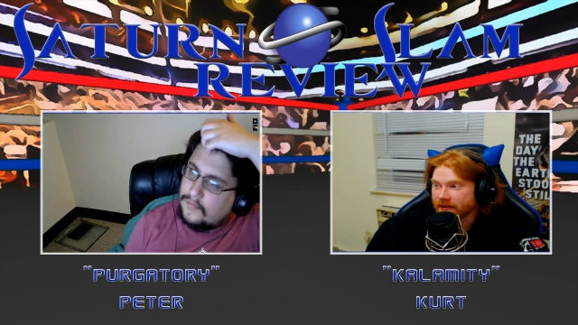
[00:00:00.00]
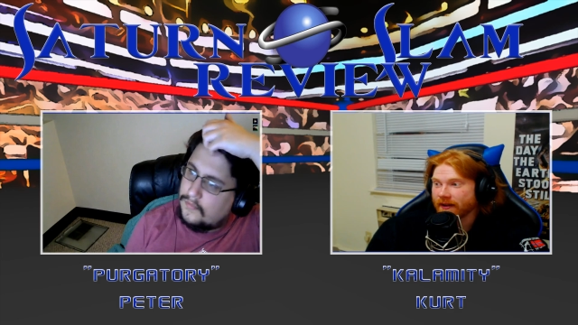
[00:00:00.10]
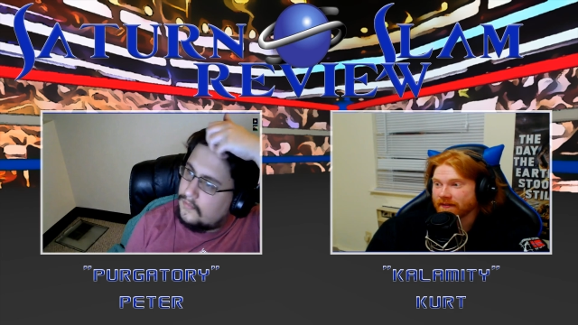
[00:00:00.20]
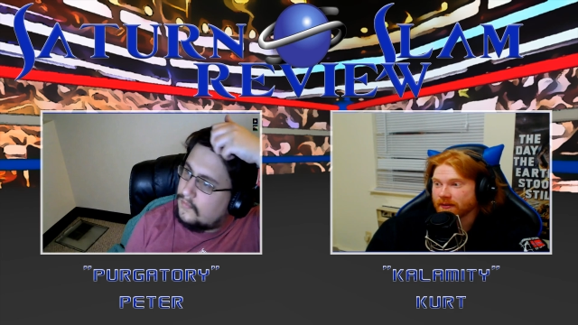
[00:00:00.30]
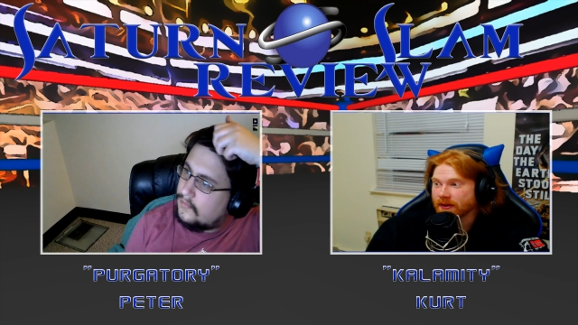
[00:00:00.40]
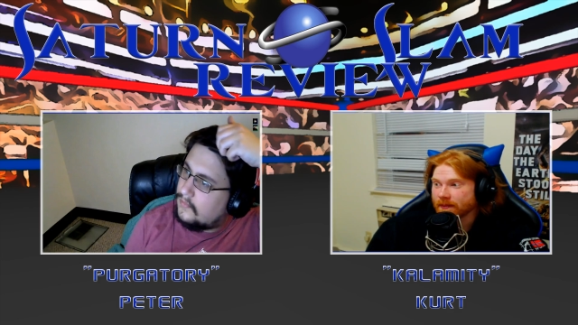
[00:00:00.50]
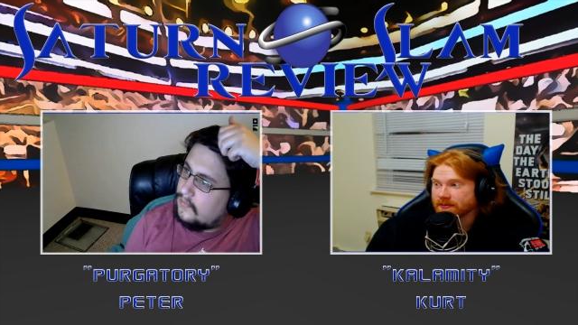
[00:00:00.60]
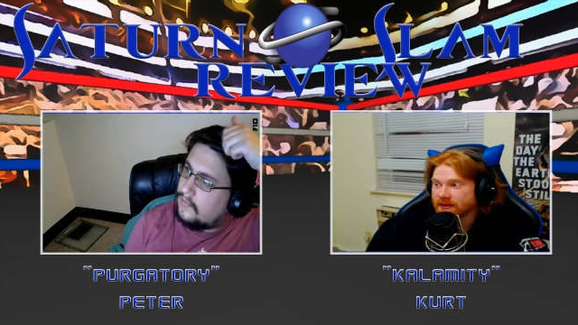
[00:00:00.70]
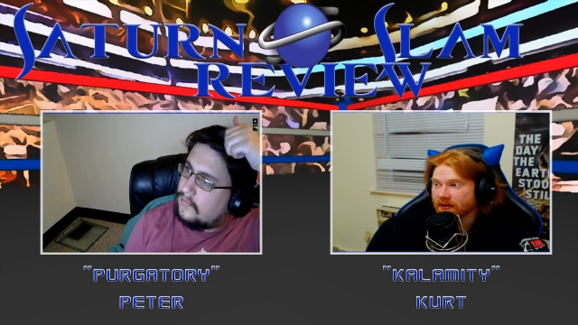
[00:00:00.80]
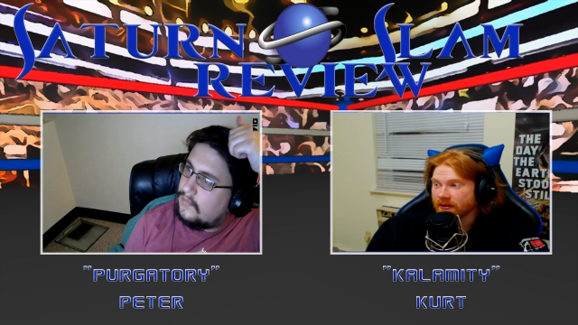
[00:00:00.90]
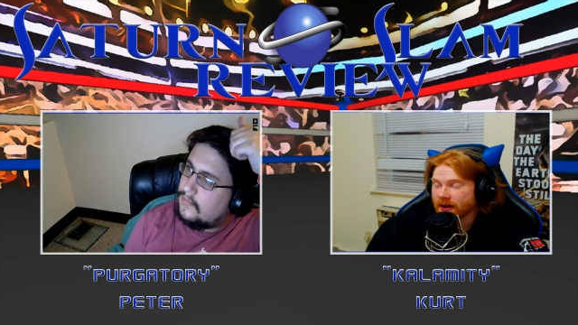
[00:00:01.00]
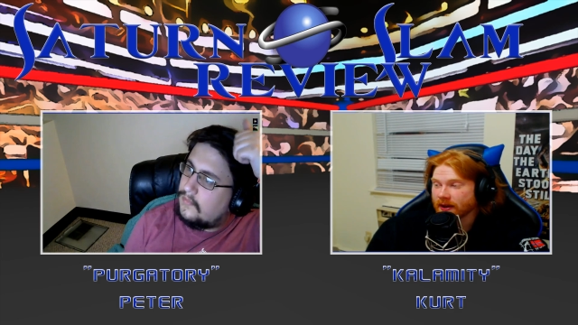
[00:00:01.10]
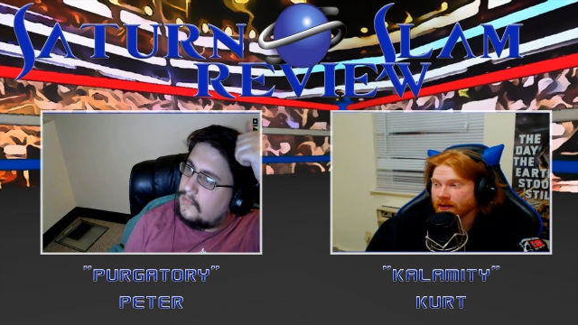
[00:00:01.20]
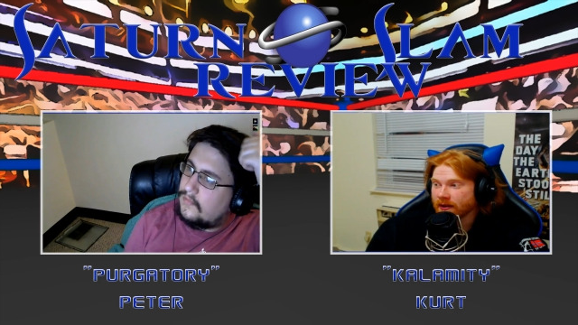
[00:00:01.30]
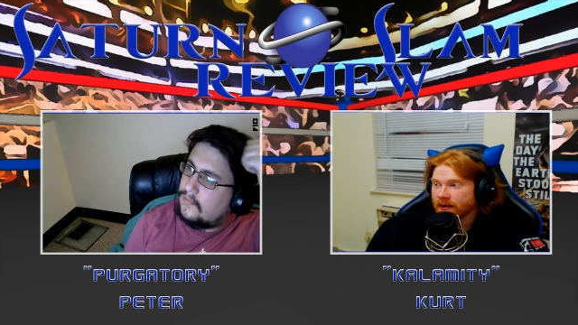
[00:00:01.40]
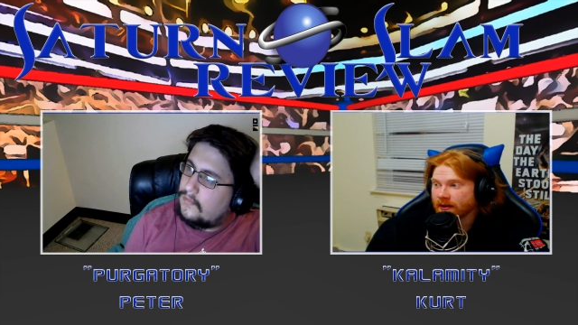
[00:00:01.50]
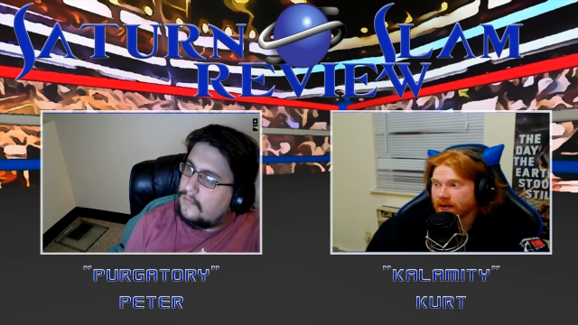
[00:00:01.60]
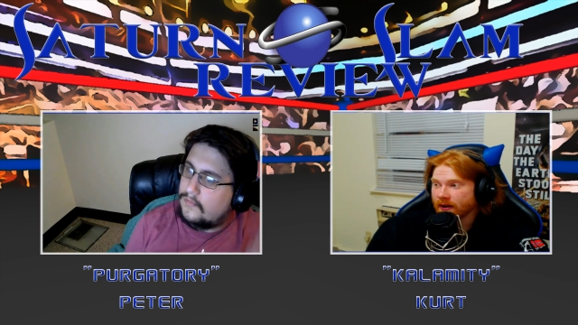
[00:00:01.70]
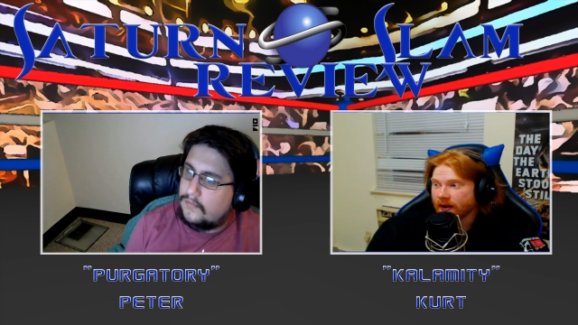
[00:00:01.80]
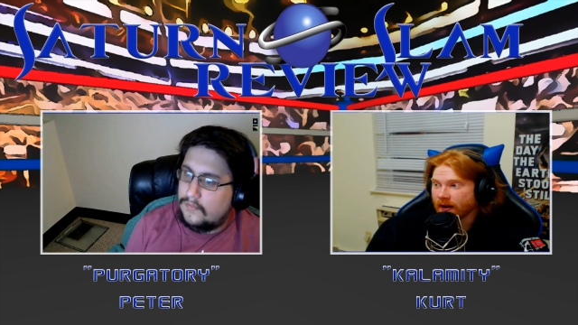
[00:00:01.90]
Speaker 1: I'll have to be up Saturday
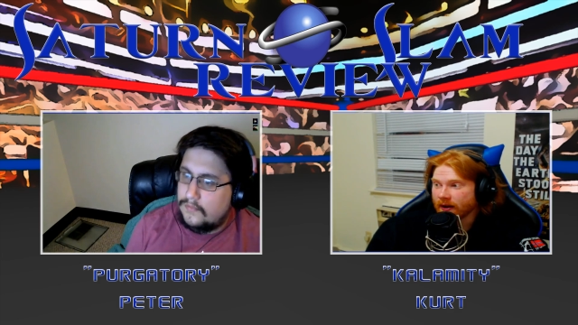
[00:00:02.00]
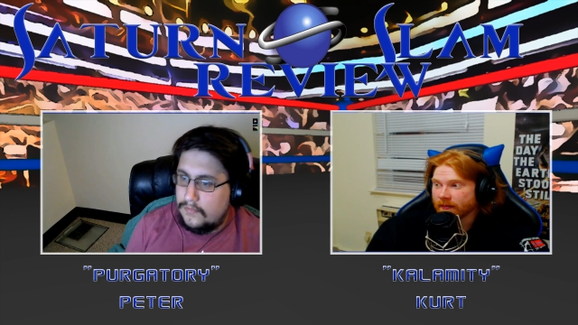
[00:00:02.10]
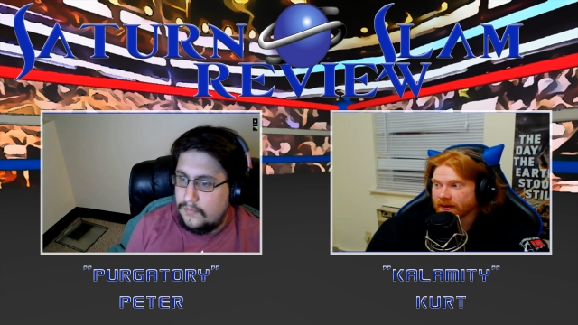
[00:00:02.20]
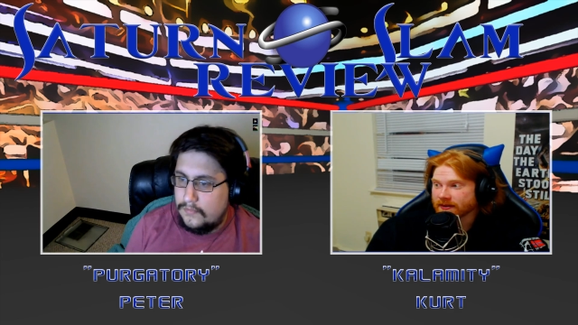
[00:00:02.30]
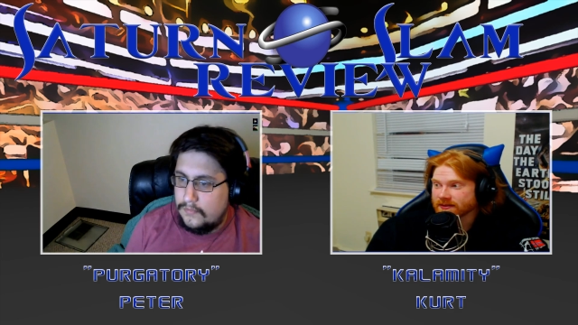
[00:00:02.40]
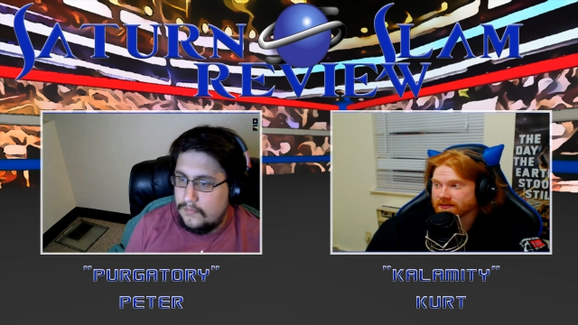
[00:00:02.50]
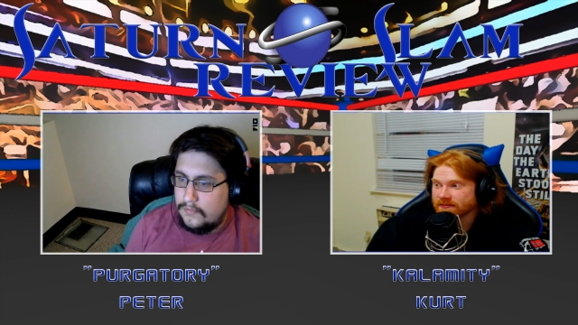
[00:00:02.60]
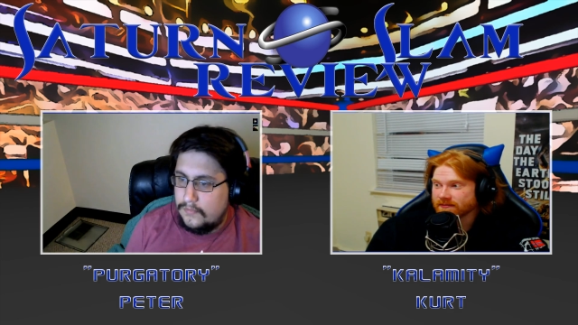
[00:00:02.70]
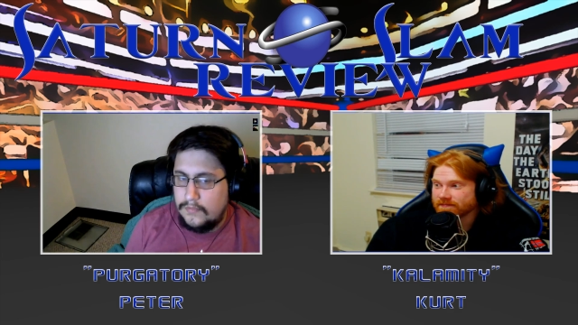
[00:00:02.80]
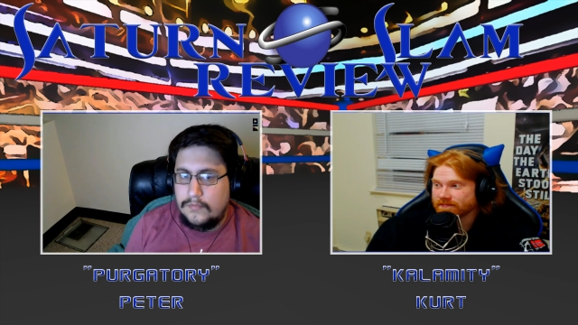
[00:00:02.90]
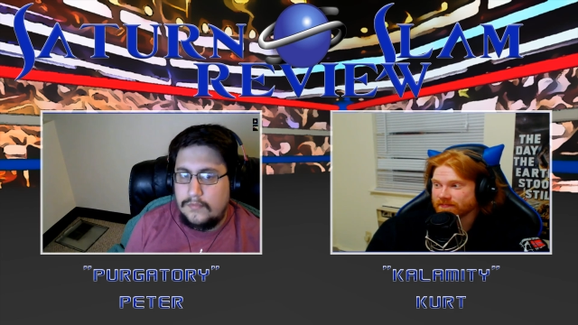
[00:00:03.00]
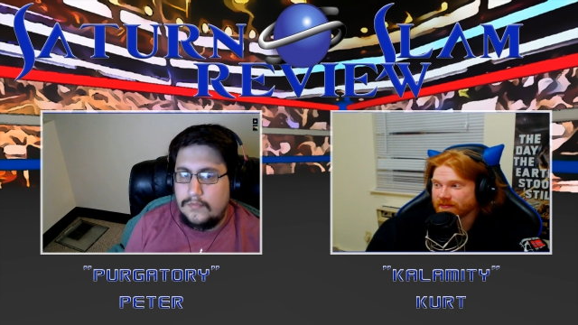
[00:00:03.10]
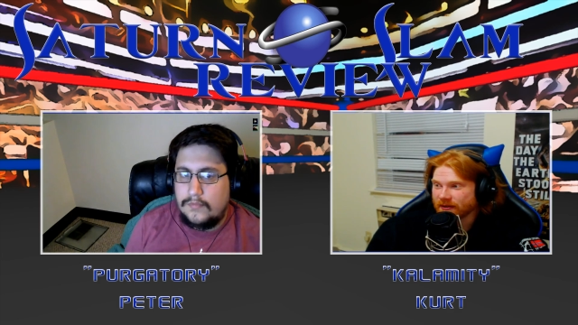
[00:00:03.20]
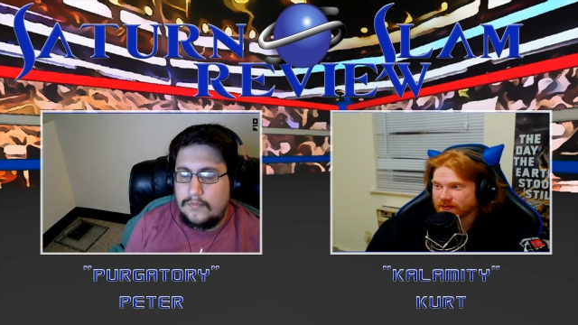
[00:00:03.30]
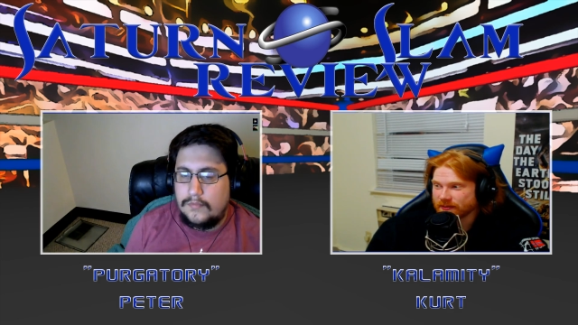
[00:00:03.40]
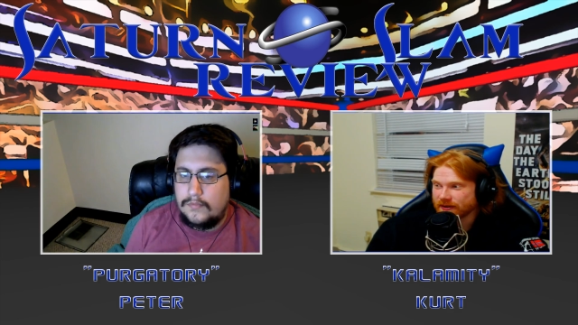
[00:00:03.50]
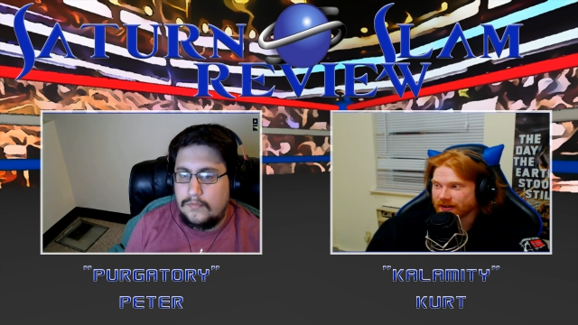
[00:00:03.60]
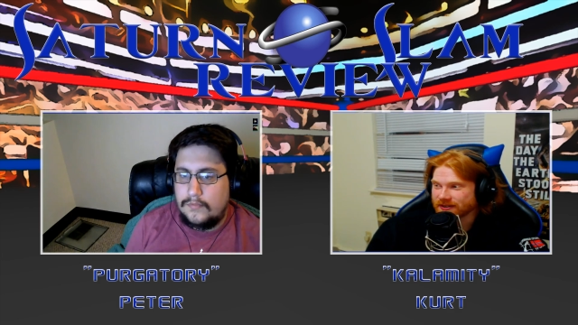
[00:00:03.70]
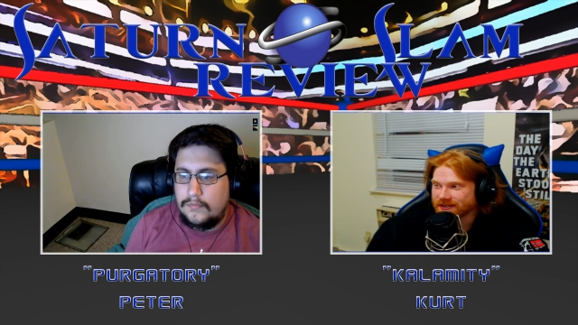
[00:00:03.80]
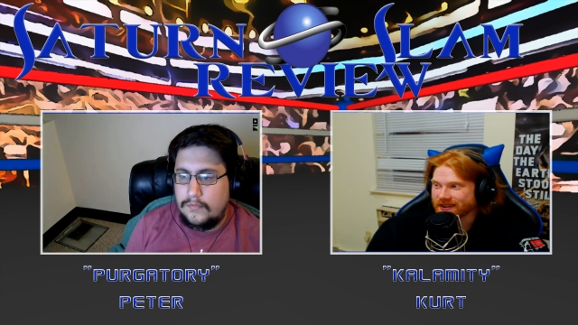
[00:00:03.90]
uh, because there's
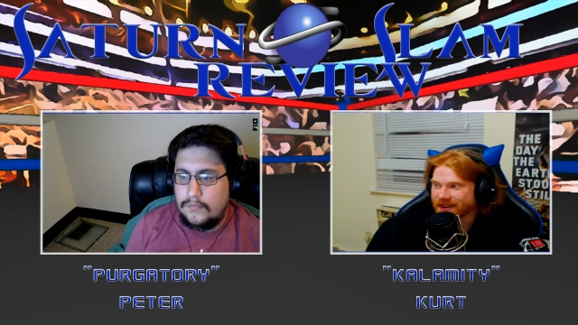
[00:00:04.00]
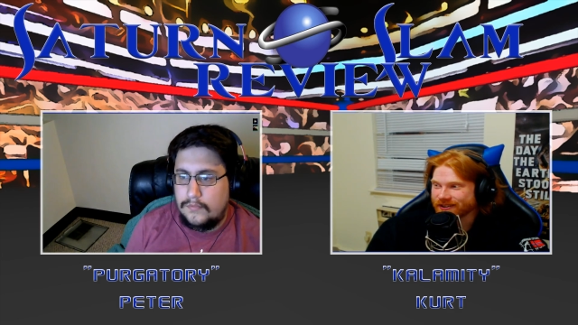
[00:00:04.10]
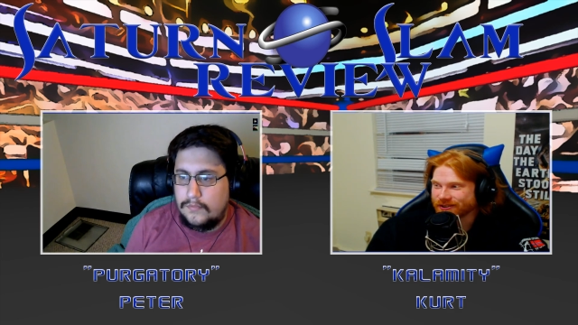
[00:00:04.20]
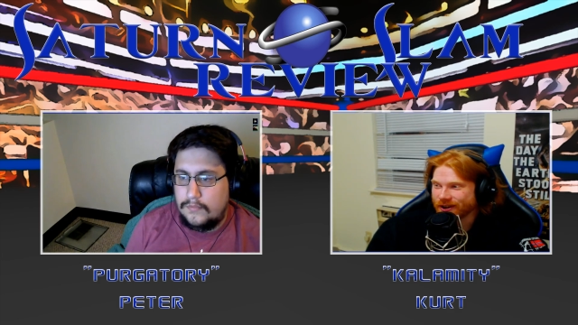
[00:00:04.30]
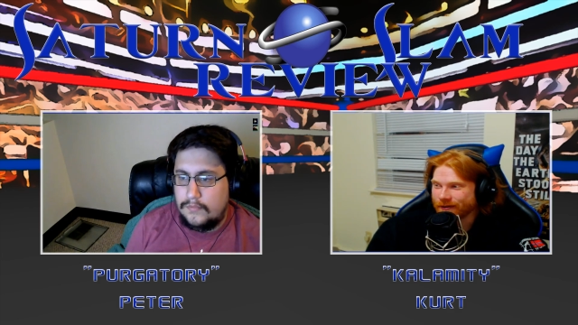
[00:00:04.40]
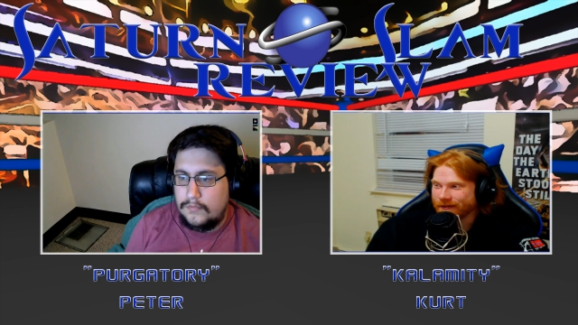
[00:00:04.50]
predictions on that show